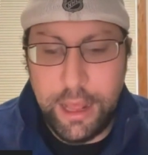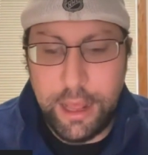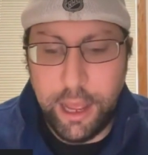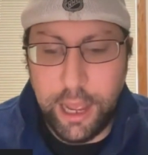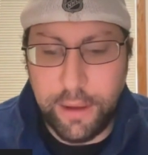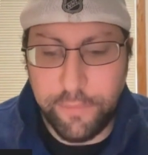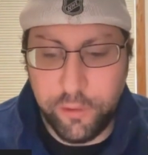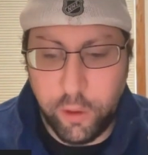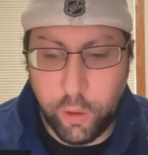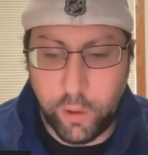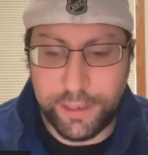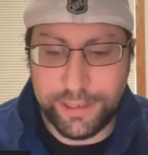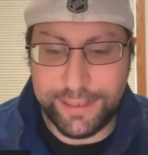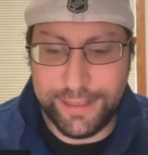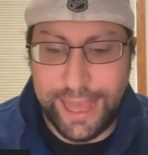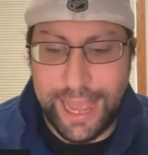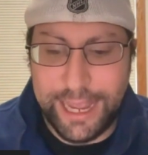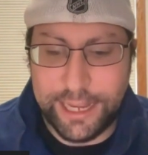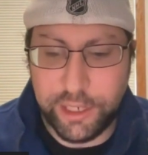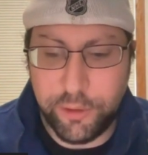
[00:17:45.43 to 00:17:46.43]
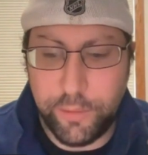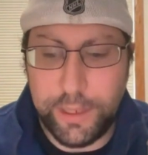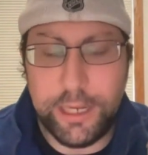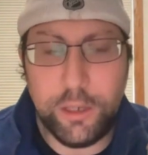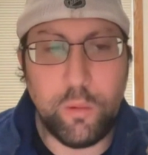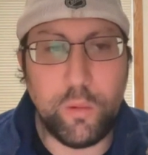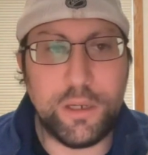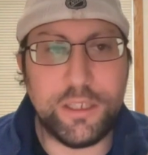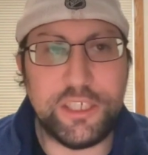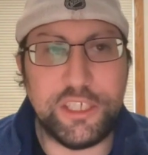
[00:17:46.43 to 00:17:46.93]
Of course, last week
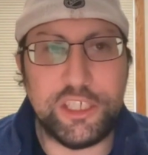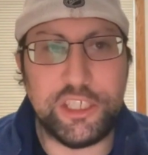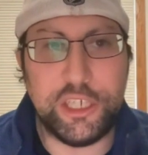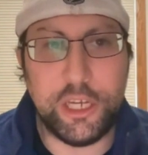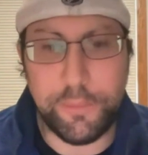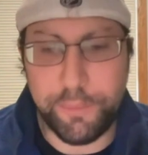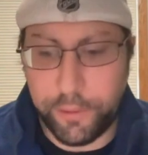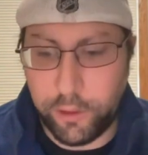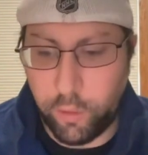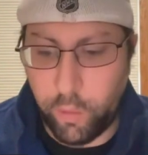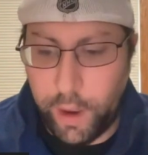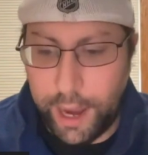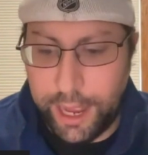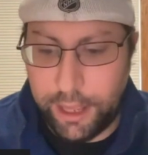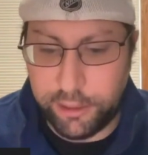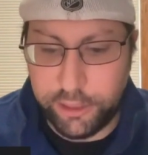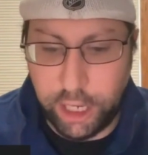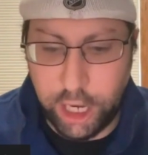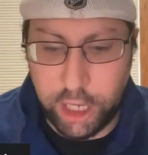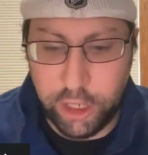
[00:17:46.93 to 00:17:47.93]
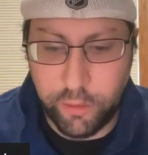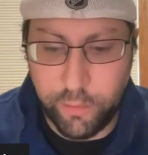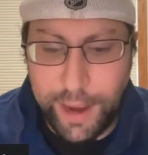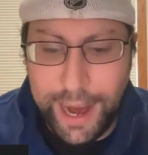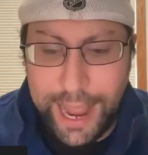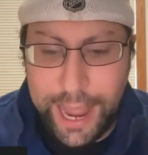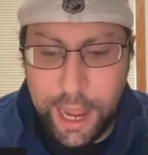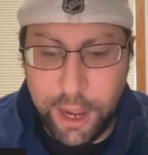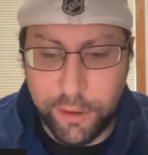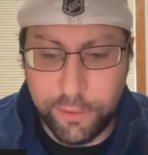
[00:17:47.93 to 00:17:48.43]
was the Super Wildcard
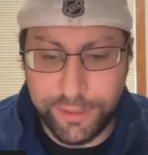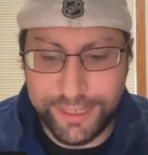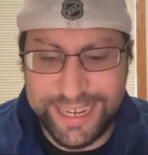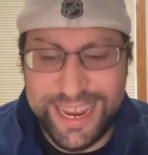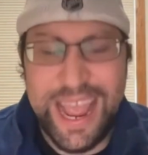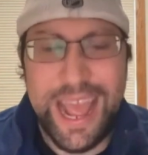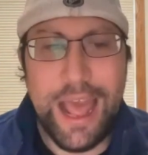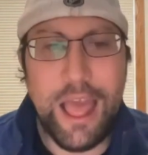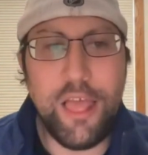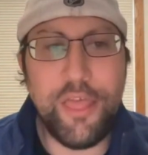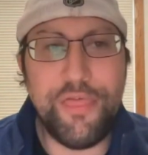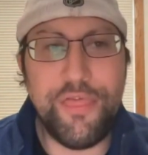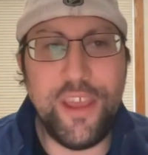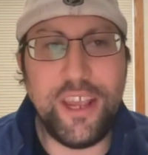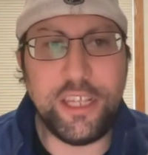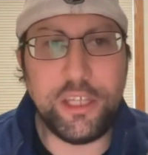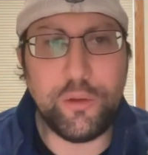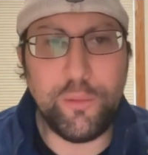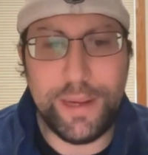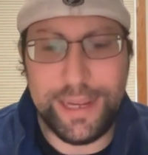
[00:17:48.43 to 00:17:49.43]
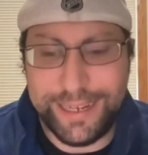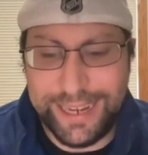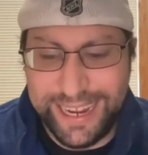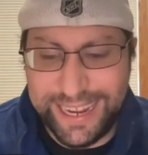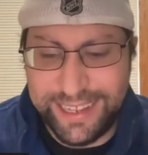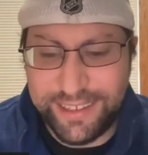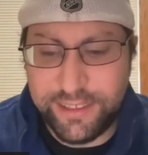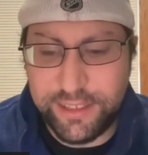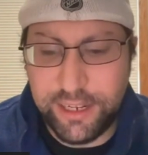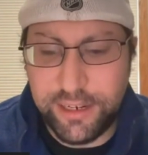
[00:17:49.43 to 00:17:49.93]
Round. This week
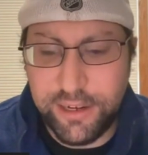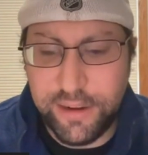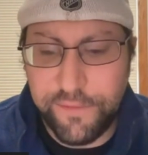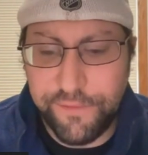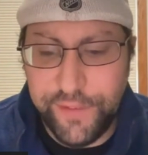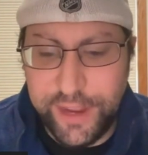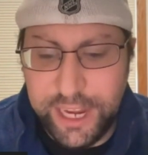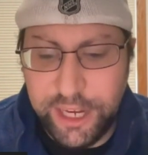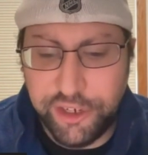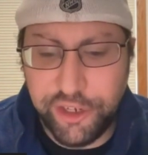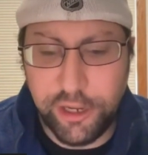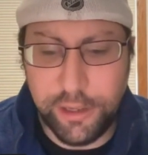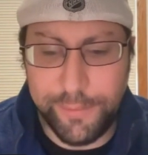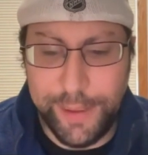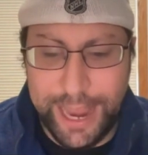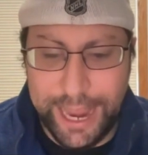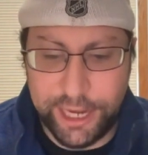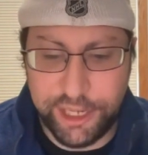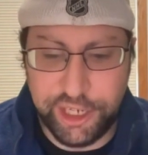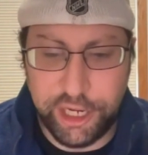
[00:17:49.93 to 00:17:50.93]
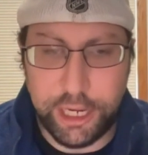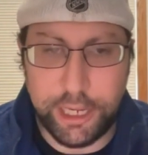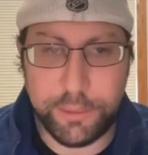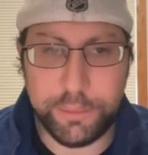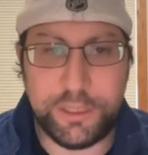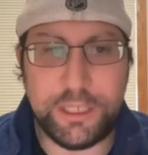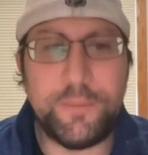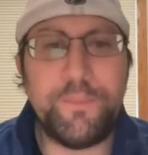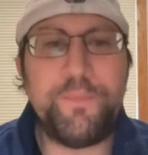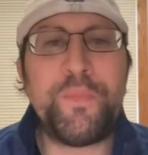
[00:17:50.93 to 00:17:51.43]
is the divisional
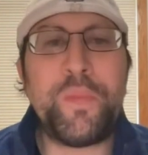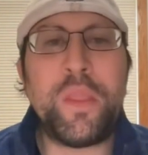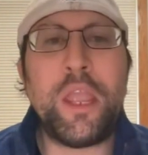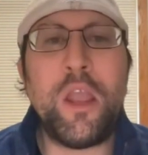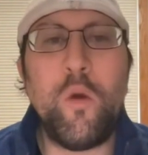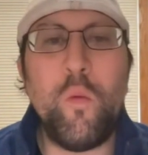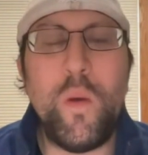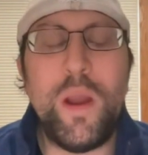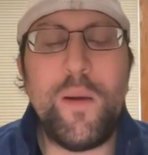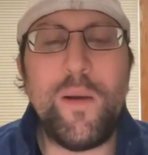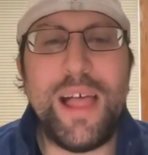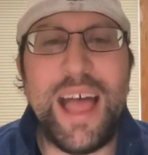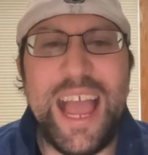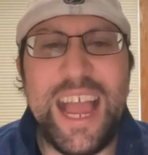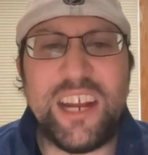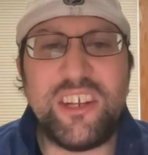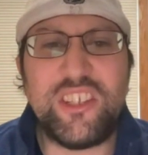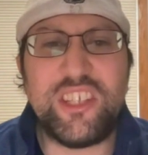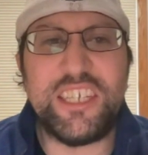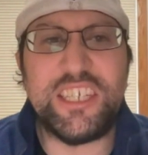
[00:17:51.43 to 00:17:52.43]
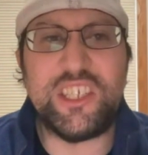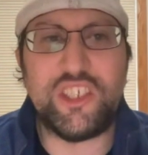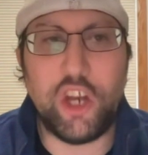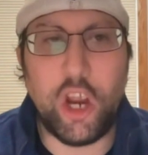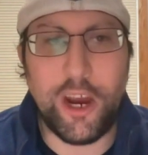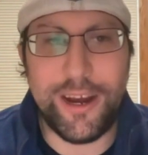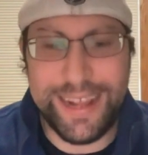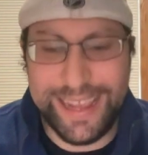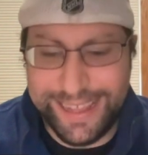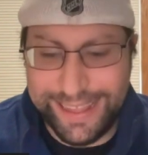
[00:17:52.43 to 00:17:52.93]
matchups. We will actually
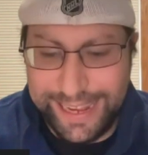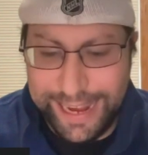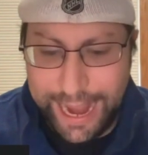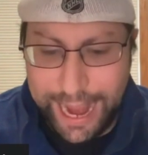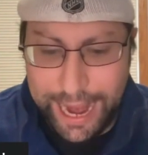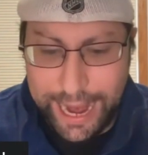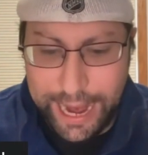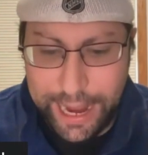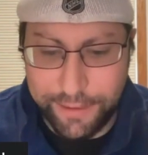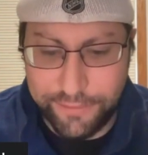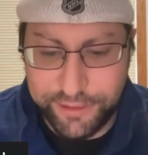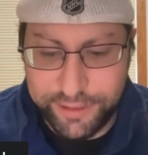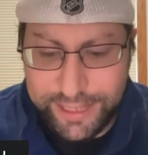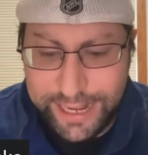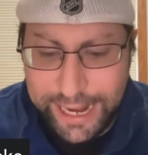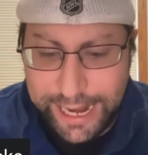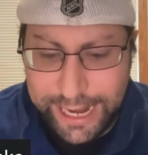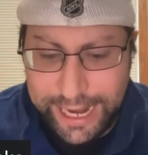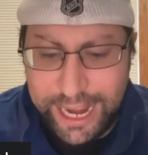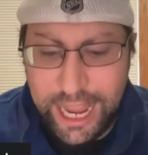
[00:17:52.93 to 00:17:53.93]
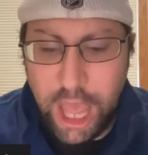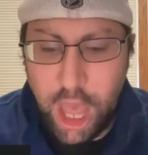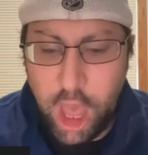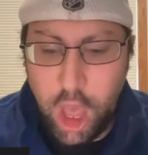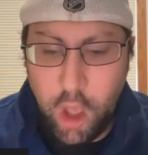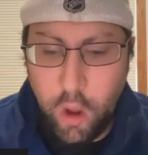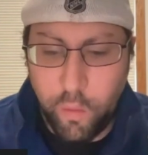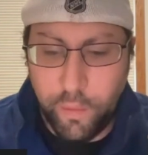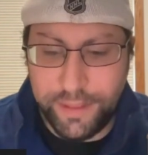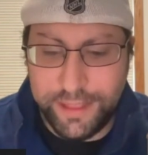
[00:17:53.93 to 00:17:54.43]
start in the A F C
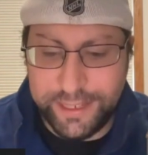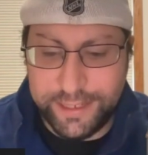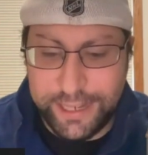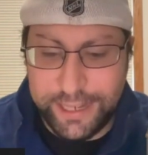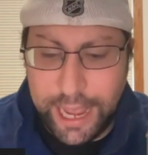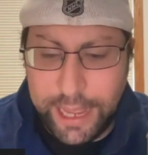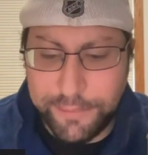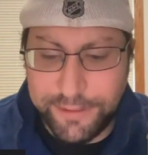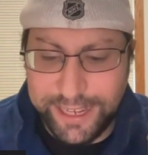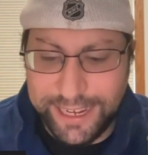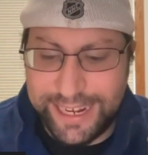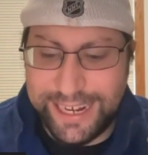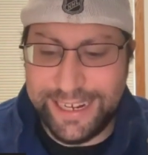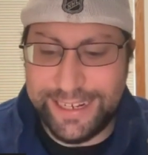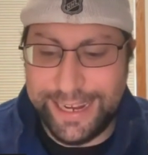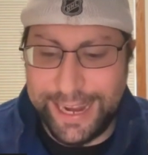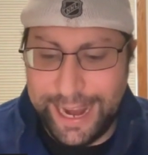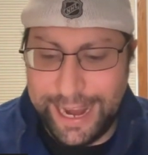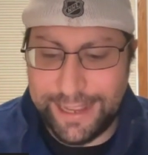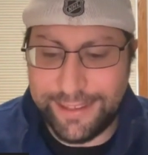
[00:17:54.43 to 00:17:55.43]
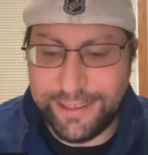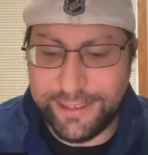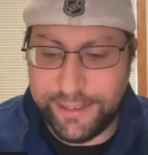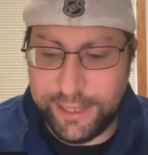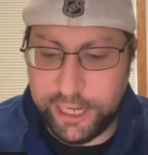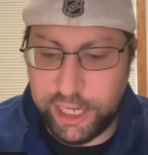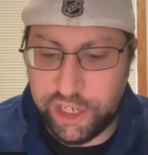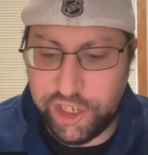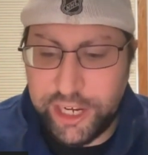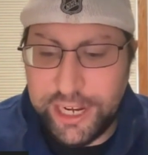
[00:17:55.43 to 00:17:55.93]
with the top-seeded Kansas
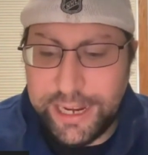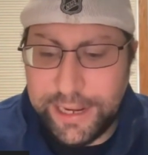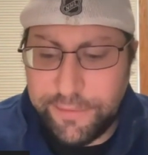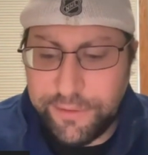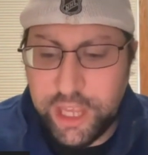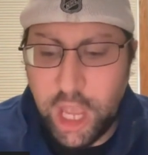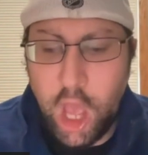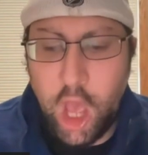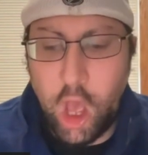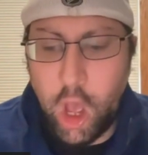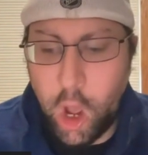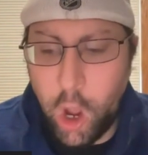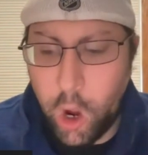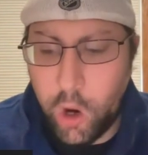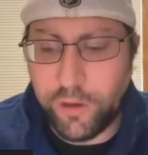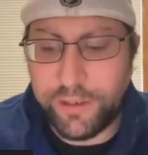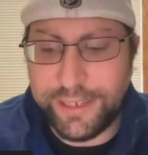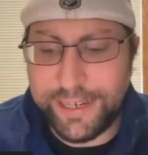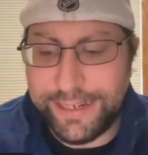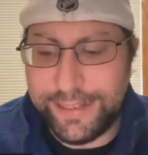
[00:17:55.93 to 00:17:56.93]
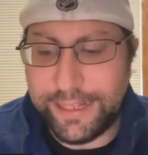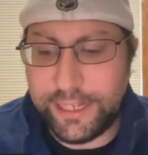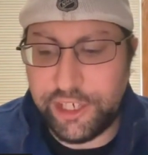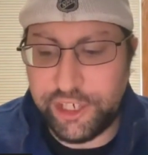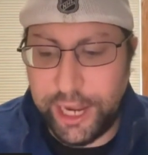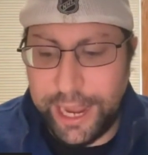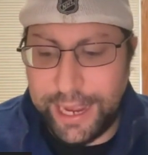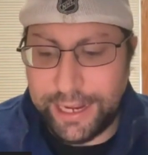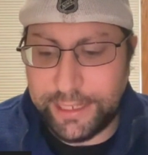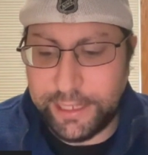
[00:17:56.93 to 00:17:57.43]
City Chiefs hosting the
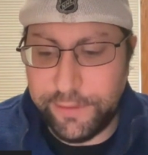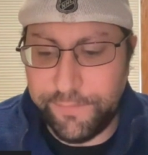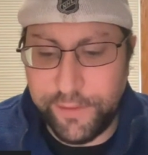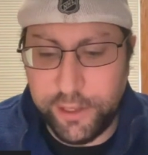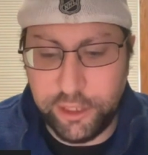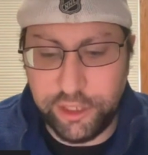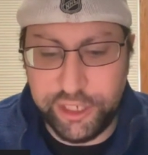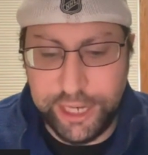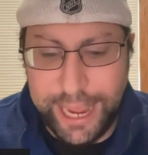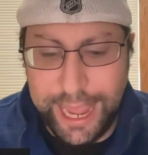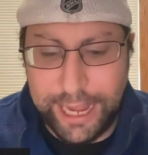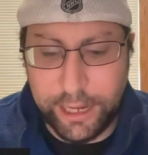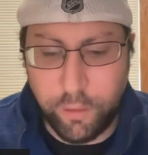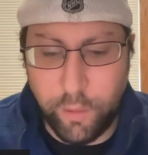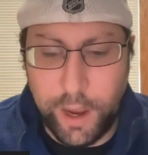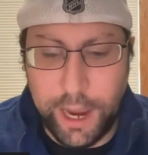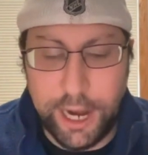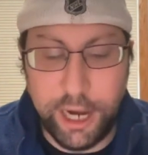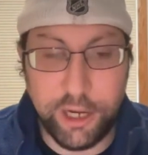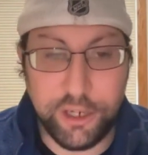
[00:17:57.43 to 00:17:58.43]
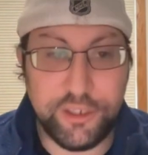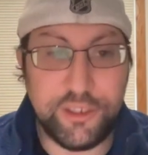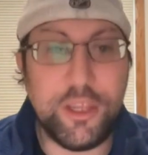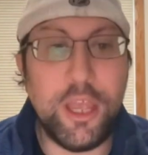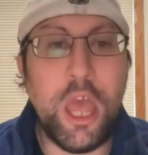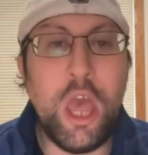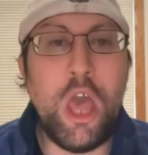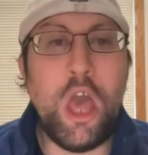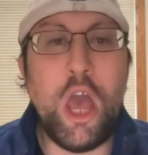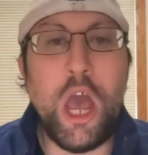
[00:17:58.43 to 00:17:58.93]
Jacksonville Jaguars.
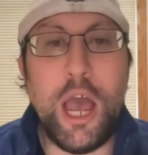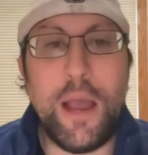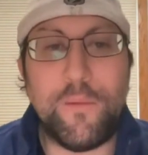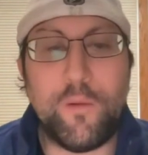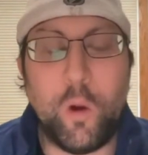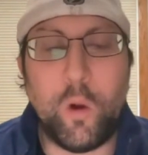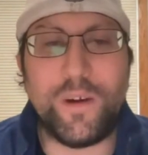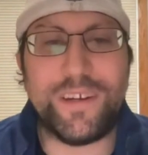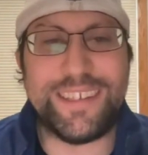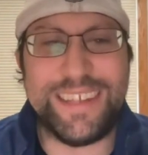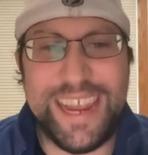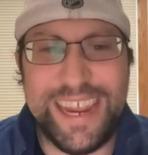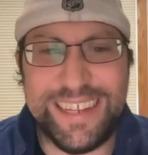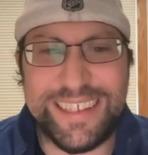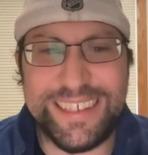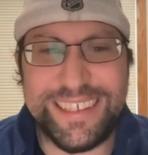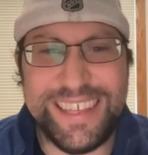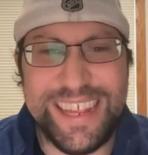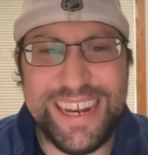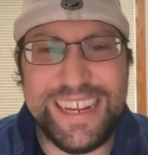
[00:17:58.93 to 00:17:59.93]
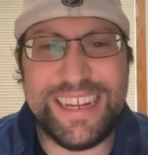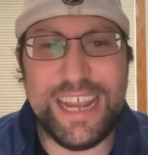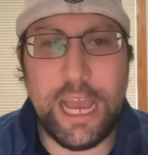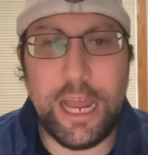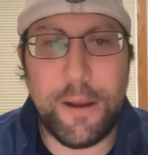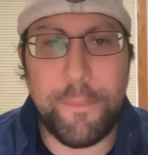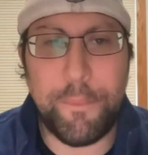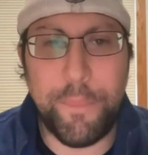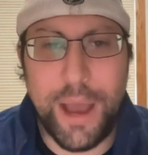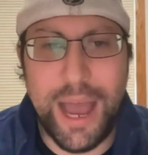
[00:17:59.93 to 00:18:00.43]
Of course, Kansas City got
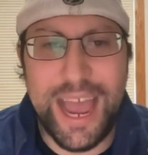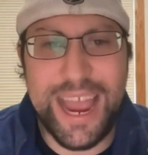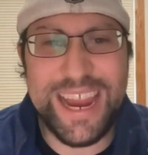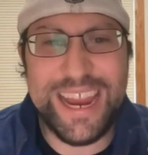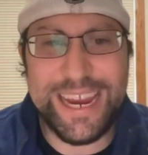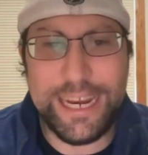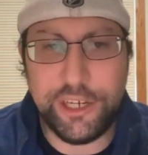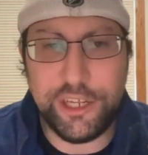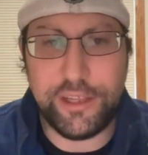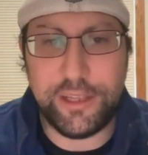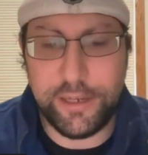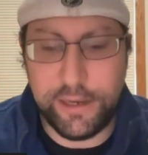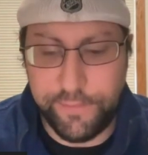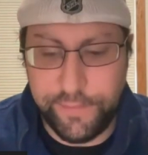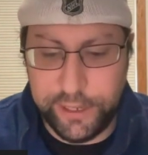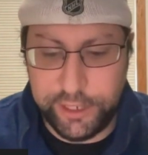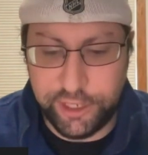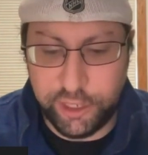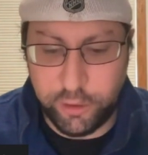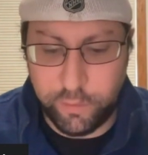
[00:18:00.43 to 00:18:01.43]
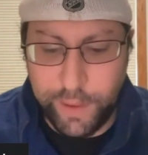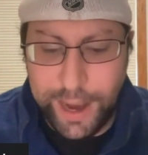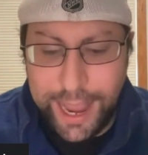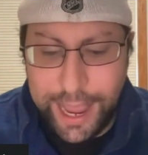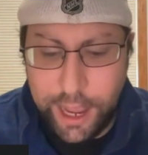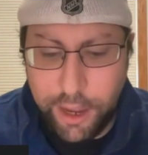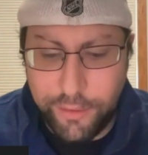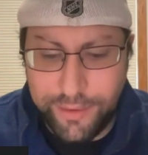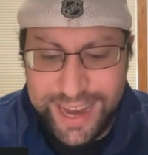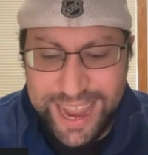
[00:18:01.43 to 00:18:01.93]
a bye into the divisional
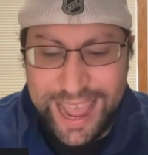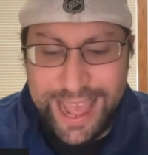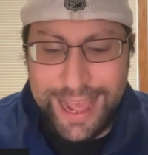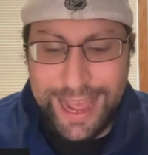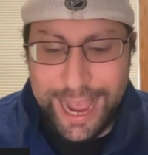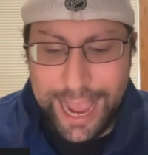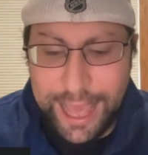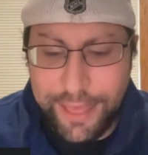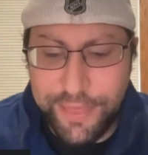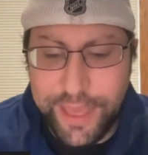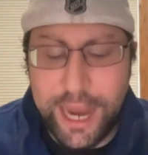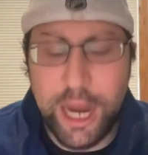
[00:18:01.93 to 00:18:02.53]
round, and they